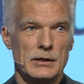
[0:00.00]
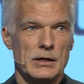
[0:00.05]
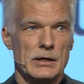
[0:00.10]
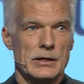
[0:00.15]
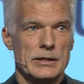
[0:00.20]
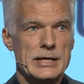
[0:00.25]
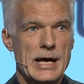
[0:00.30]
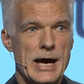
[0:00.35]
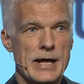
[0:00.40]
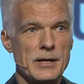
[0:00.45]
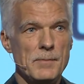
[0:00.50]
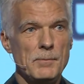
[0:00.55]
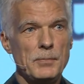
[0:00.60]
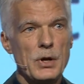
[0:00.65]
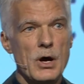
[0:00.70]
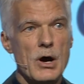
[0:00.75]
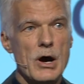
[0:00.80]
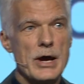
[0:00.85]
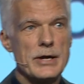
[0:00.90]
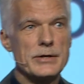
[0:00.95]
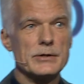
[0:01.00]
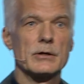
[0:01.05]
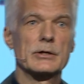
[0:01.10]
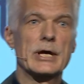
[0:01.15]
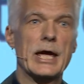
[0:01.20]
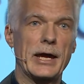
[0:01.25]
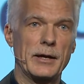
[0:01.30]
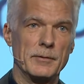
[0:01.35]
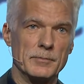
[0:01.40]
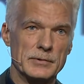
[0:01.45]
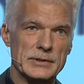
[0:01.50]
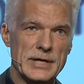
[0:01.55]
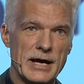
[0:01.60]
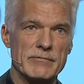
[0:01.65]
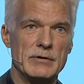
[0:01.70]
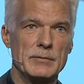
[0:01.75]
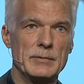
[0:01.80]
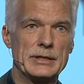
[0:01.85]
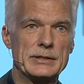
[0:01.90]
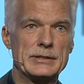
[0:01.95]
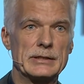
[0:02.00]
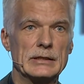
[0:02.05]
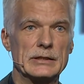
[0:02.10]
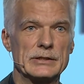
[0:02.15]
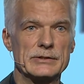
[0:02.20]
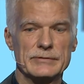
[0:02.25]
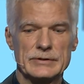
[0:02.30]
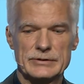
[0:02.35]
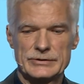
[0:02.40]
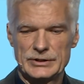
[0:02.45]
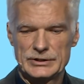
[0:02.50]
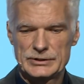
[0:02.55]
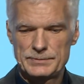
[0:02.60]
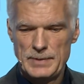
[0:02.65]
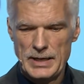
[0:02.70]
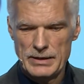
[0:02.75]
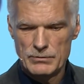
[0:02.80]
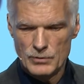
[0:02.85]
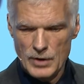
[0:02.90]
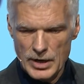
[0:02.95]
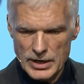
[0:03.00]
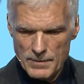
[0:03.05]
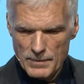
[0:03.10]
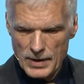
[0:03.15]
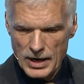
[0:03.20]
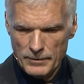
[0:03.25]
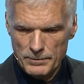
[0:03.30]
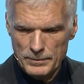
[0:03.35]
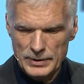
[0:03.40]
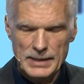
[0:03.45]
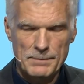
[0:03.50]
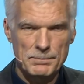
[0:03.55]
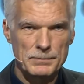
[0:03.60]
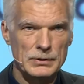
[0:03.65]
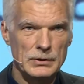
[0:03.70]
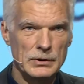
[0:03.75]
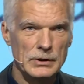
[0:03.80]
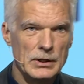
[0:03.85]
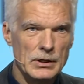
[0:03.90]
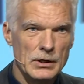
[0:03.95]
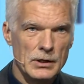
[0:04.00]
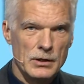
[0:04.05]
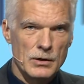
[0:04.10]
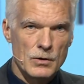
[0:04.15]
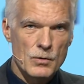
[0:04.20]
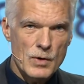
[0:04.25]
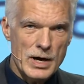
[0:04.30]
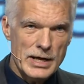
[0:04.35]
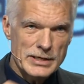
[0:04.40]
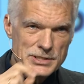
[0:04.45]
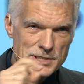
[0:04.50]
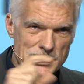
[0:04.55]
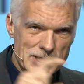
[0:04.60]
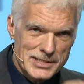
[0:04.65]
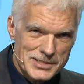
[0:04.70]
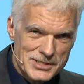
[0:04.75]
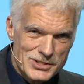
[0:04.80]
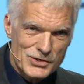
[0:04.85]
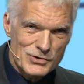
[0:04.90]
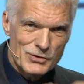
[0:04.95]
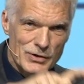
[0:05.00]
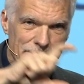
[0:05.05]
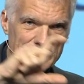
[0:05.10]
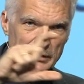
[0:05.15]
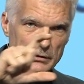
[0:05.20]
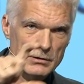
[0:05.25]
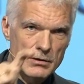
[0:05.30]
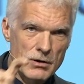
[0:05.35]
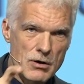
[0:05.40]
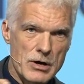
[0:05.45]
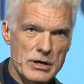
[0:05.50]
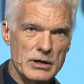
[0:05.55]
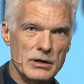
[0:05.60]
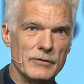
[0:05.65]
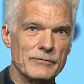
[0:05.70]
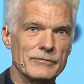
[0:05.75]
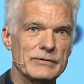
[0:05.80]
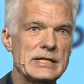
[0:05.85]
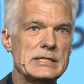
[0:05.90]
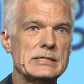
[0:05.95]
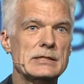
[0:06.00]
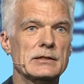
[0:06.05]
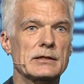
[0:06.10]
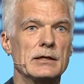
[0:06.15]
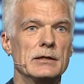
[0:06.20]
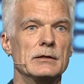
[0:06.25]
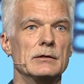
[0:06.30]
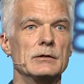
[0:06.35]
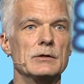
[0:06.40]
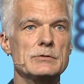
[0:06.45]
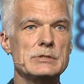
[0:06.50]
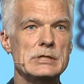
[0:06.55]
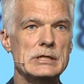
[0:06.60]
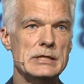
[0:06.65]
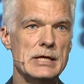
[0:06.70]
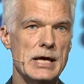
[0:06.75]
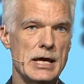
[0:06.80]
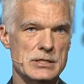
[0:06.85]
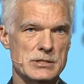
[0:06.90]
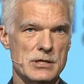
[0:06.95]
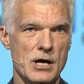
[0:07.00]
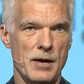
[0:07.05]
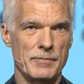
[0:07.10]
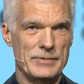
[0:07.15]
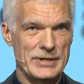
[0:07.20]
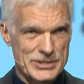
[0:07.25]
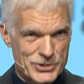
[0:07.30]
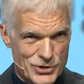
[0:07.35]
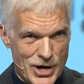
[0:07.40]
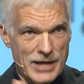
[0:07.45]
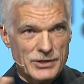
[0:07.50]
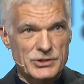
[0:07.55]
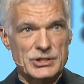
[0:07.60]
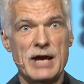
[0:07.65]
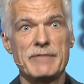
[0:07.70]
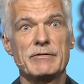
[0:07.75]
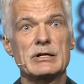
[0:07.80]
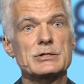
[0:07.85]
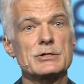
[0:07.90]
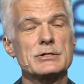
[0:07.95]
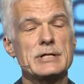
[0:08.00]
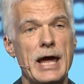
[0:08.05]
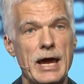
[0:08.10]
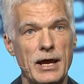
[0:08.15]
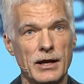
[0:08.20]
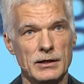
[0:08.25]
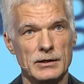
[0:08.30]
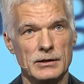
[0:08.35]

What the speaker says: The unemployed, okay, government deals with this. But what about people who are just, at the corner of risk losing their job? The truck driver today.